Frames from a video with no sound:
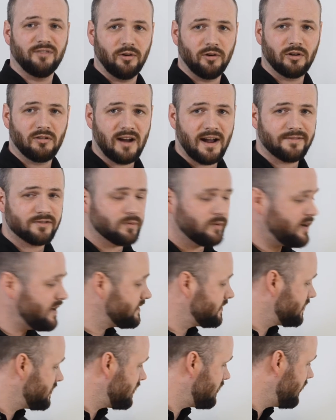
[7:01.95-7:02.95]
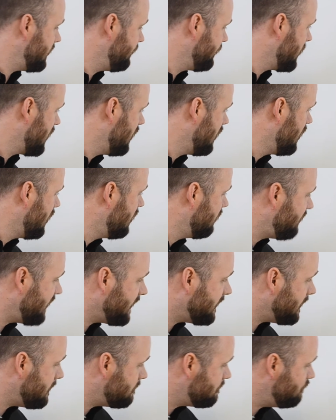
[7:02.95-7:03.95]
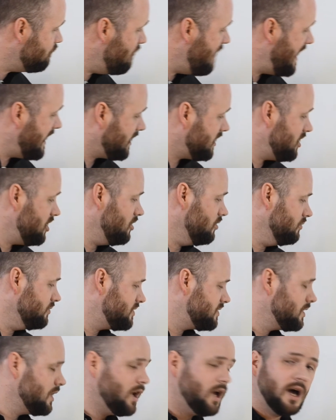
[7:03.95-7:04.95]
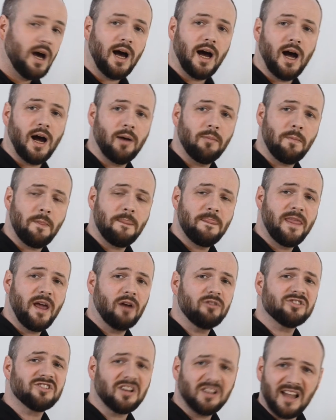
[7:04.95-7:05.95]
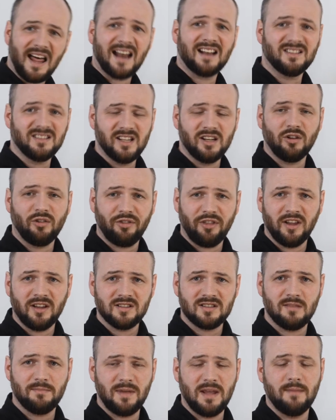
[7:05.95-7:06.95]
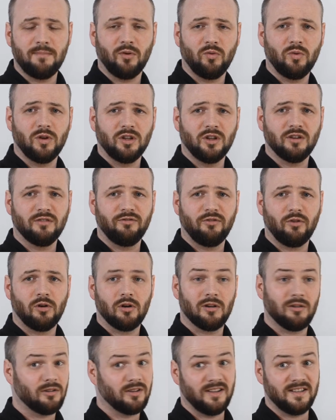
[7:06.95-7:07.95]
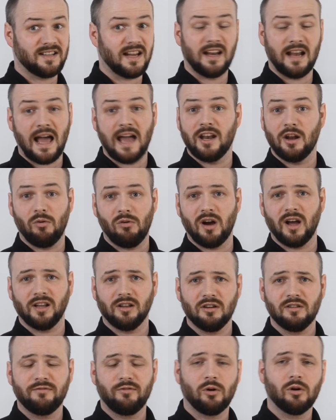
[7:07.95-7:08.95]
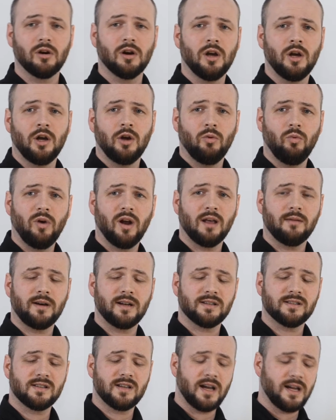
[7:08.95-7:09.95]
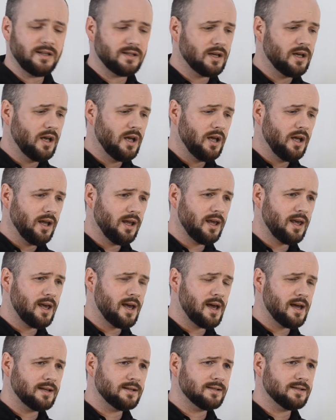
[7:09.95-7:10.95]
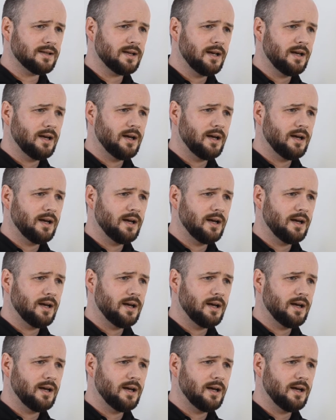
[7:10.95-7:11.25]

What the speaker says: photographs where necessary. Finally, meta cues. There are just a lot of little things that people will look for, or at least I know I look for when I'm on a site. And